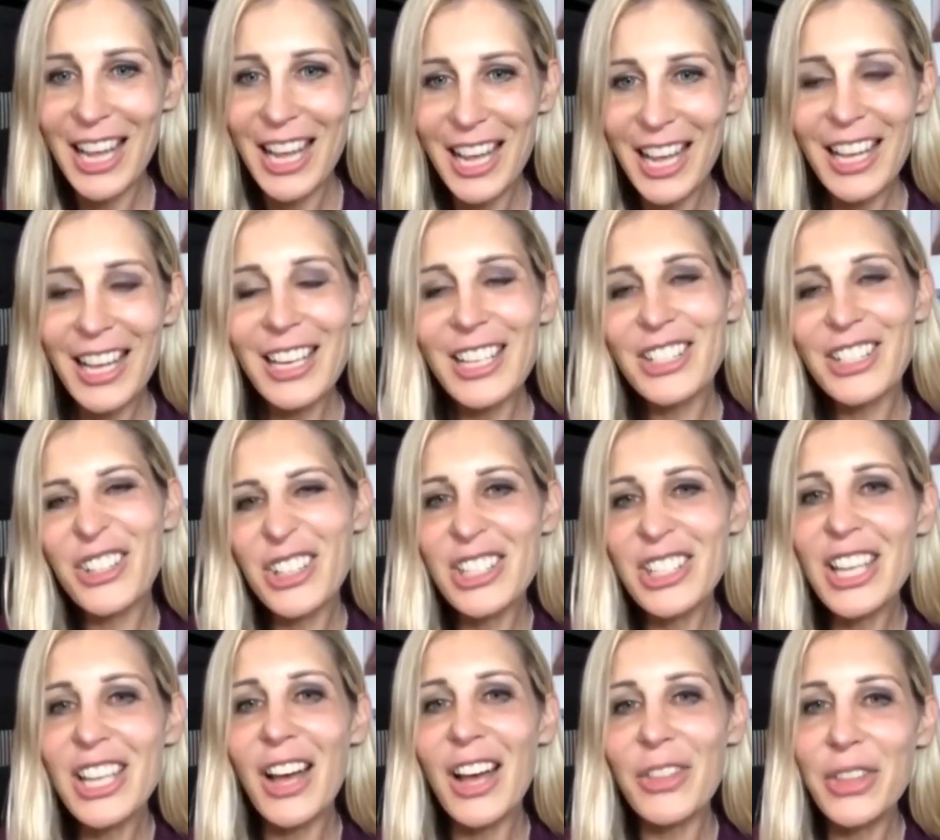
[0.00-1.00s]
Yeah. And it
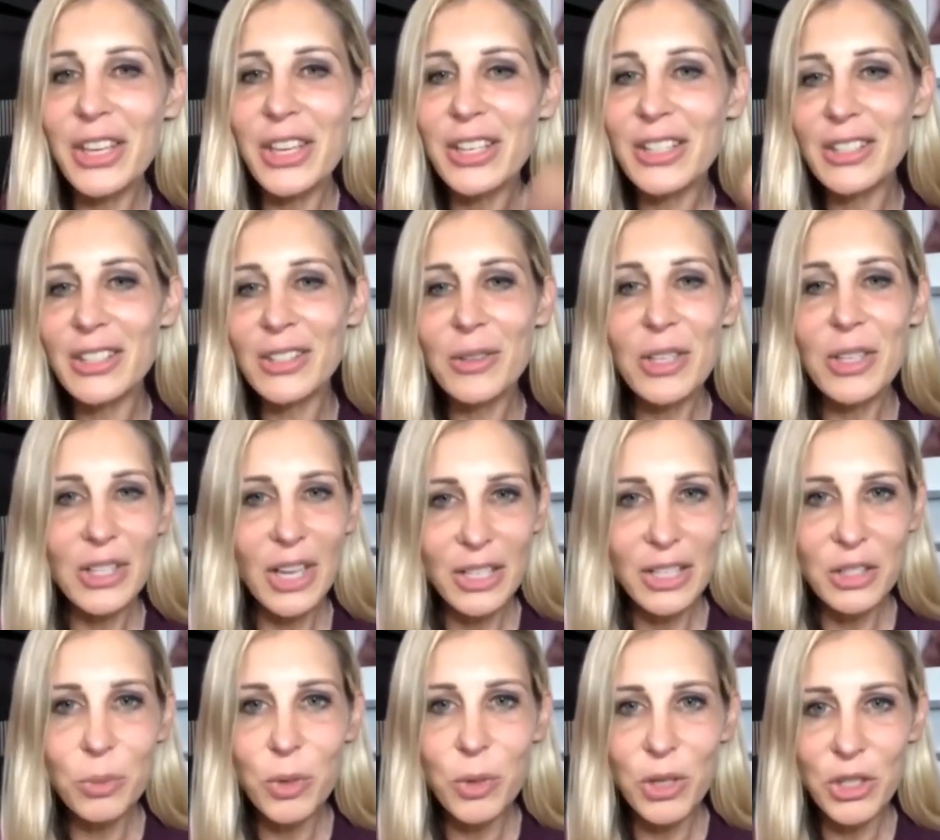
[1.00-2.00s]
turns out that as soon as I
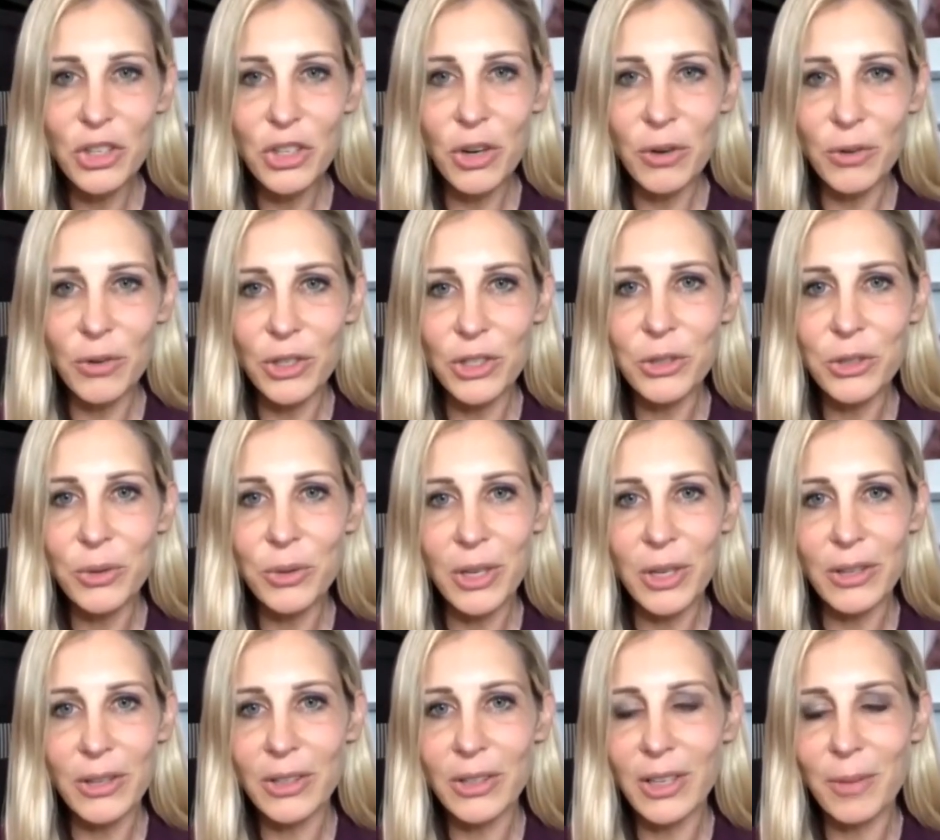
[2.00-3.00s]
switched over into
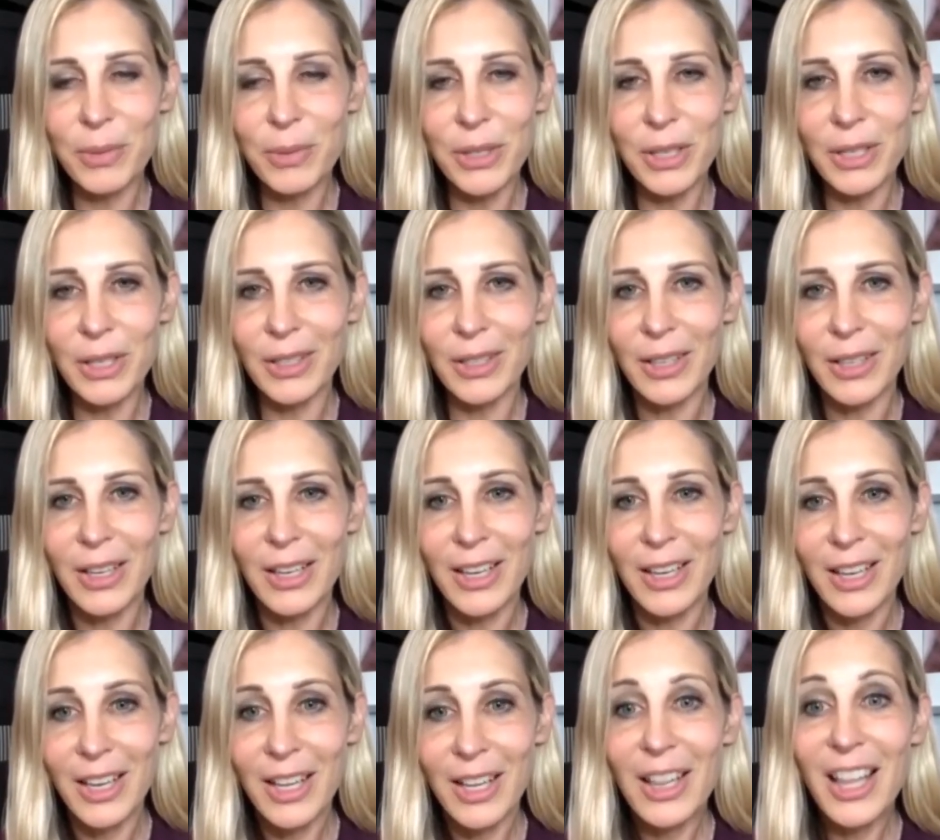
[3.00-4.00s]
another company,
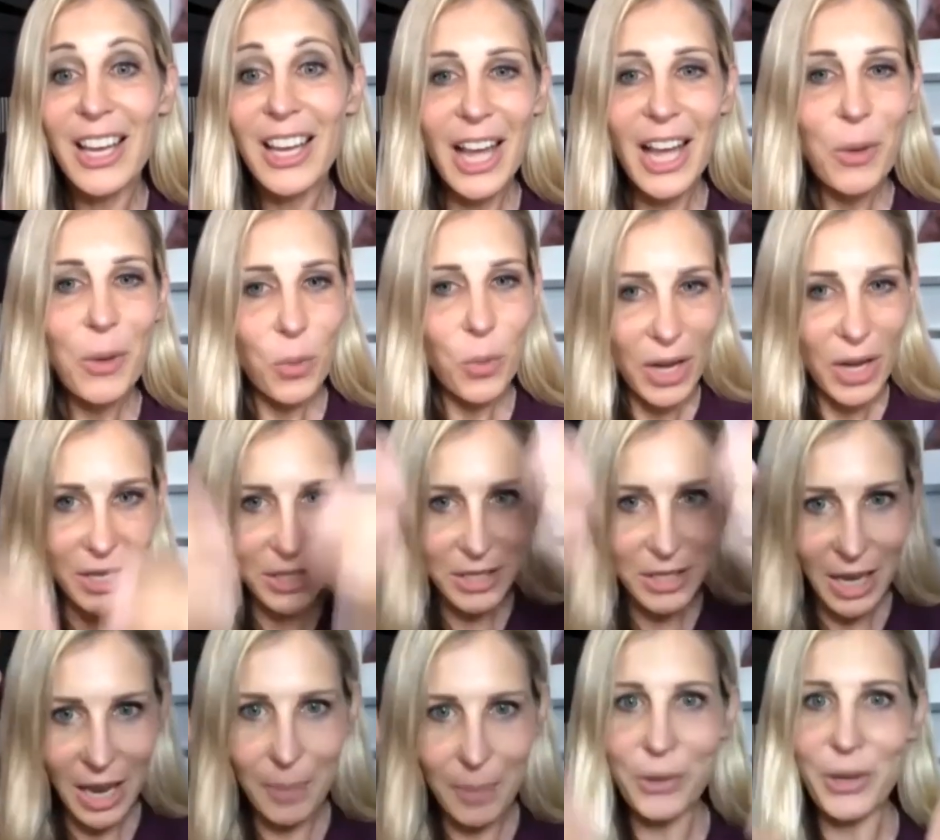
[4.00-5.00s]
like I was
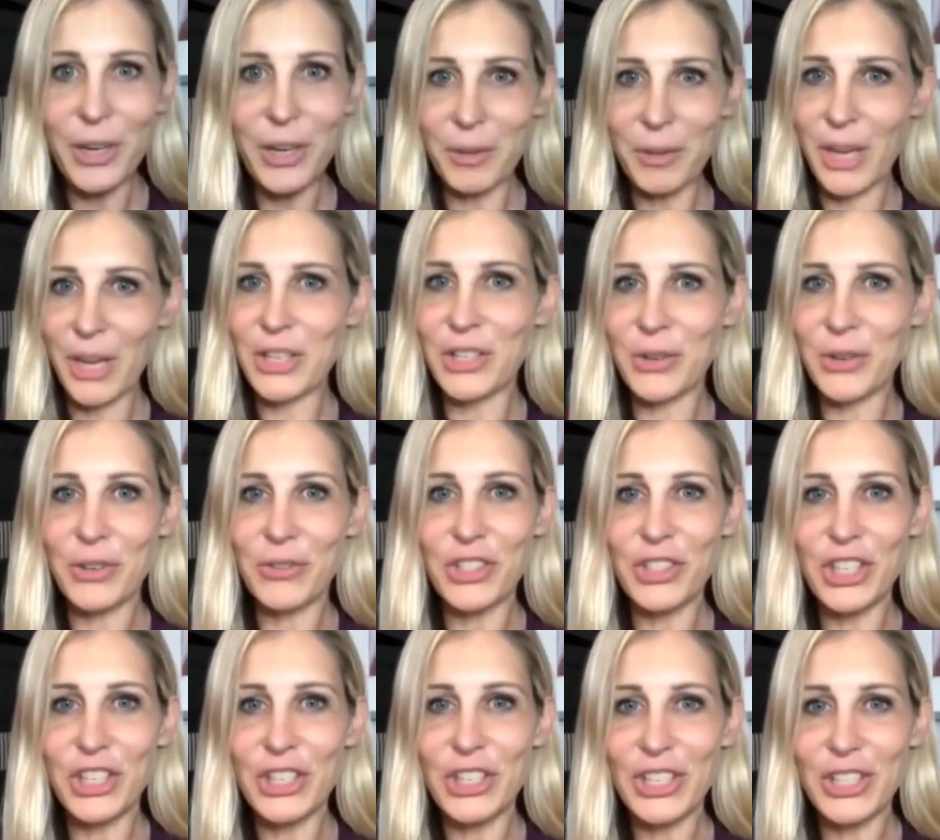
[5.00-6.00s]
operating my zone of
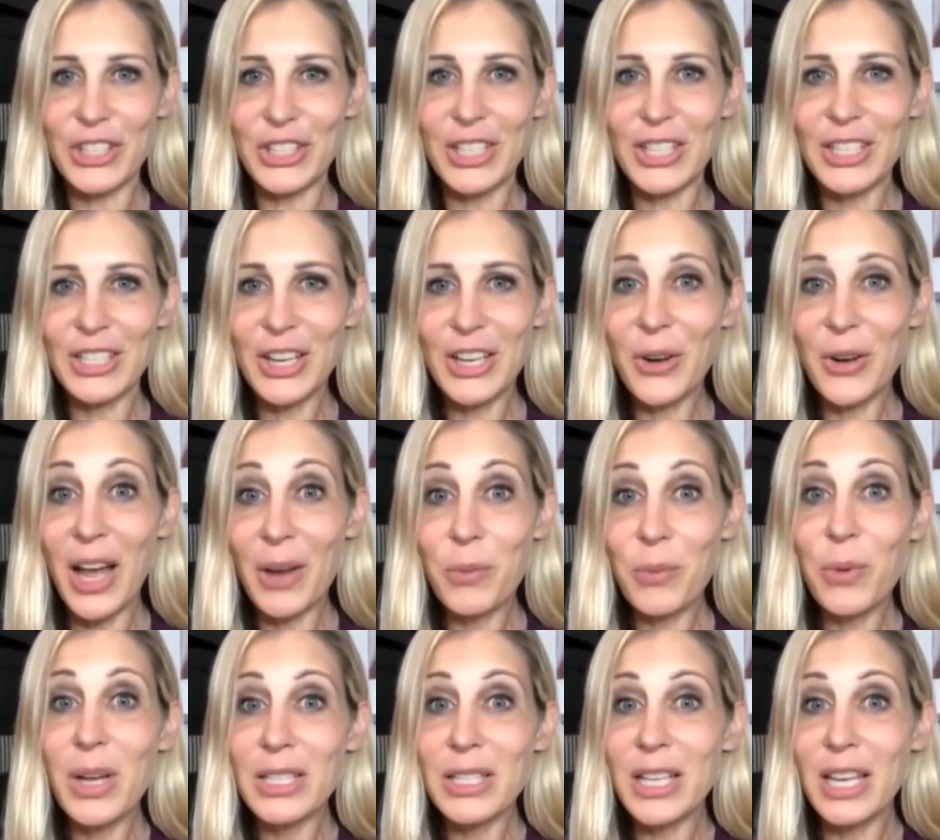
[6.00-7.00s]
genius. And so I
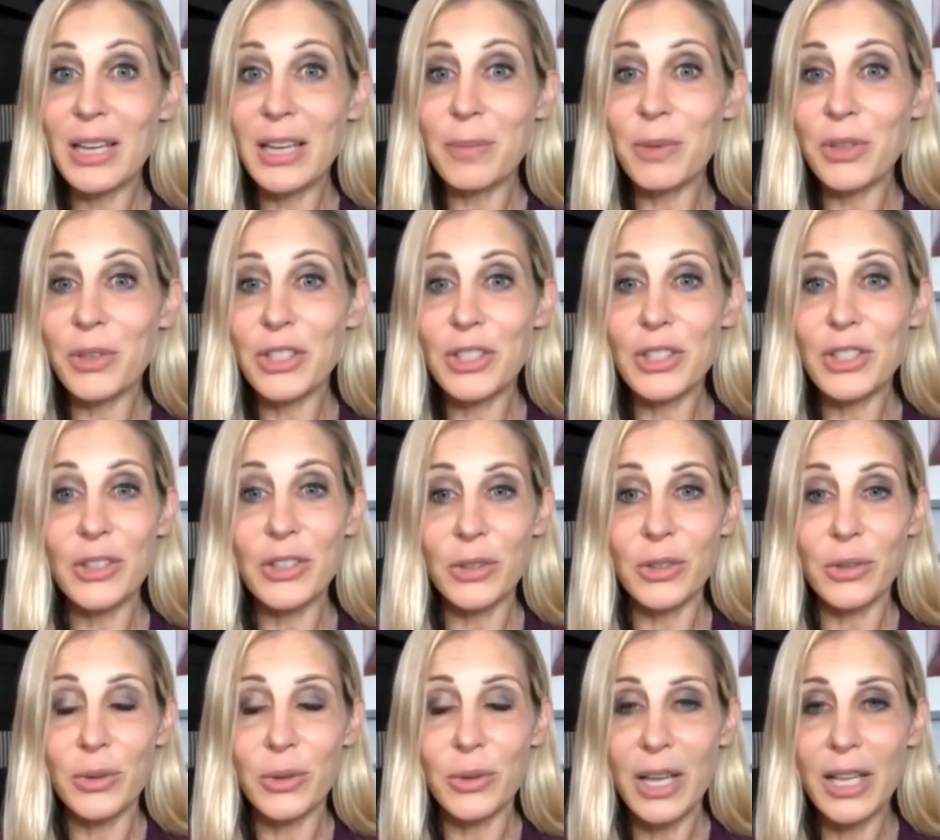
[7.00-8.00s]
was able
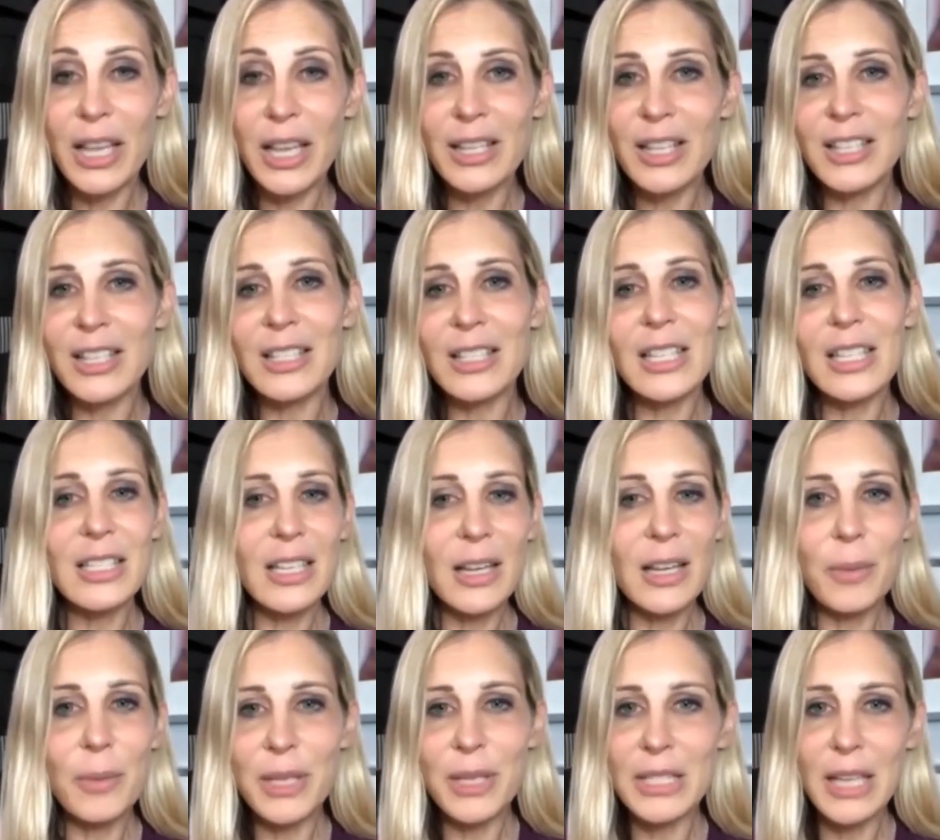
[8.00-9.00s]
to, and then the
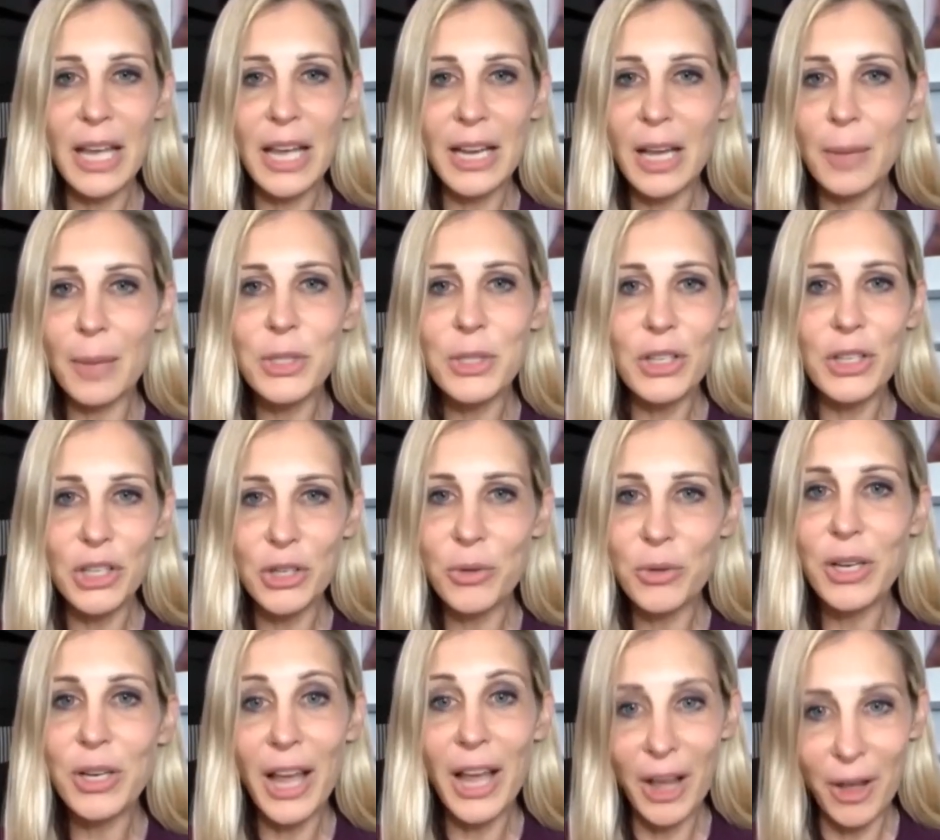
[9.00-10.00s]
system is set up so that you
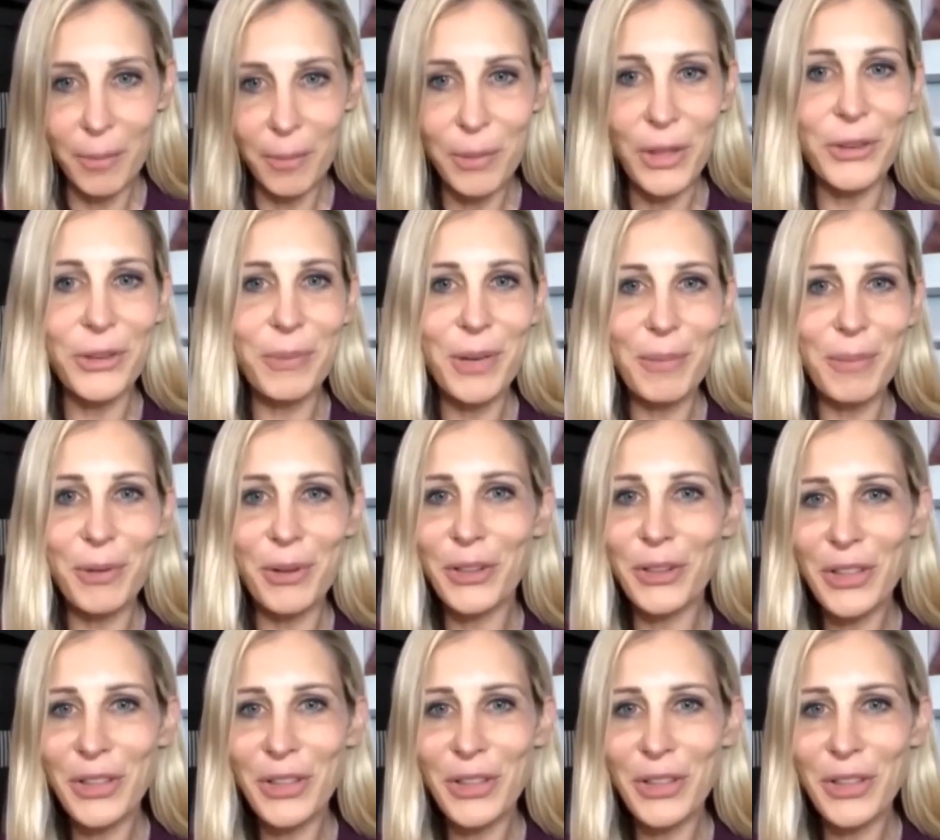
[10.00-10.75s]
can help other people.